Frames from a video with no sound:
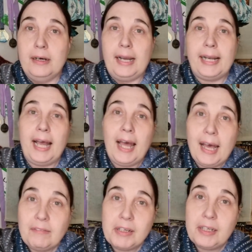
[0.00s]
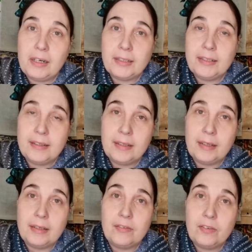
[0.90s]
And I haven't gotten
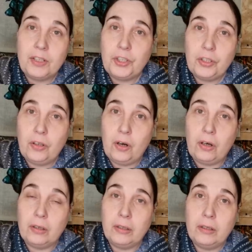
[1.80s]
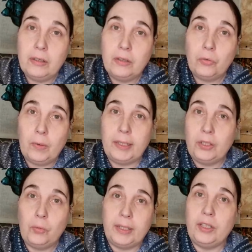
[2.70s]
the Stitch Along
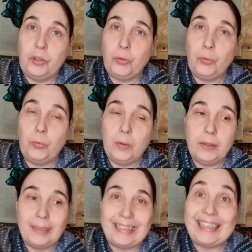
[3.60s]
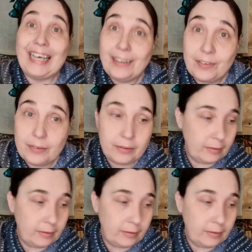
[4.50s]
2022 yet.